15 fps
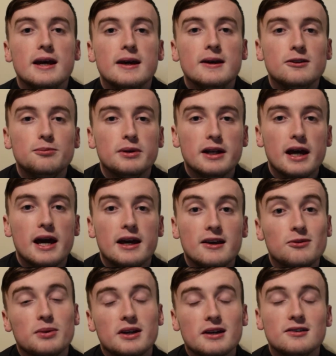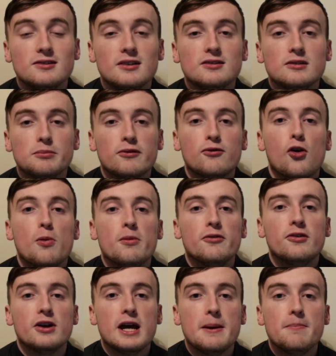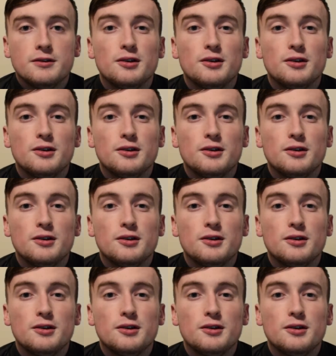he's been a consistent performer for them.